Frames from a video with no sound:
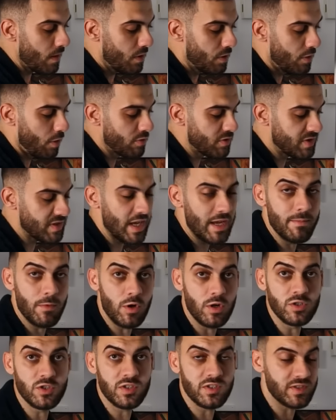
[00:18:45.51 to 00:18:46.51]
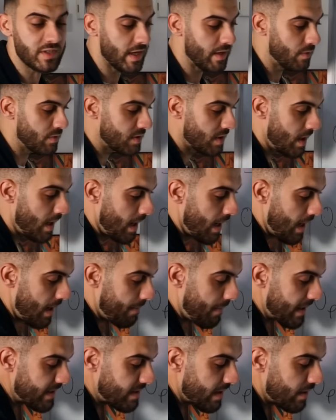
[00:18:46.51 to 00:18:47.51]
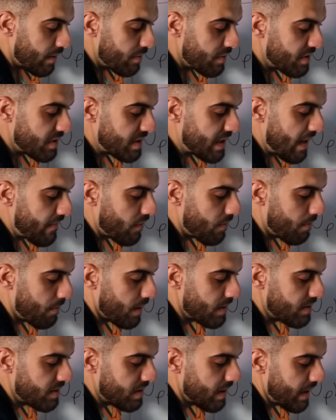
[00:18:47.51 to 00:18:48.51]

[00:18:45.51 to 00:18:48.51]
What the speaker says: those same 100 sales, it might take you 7 months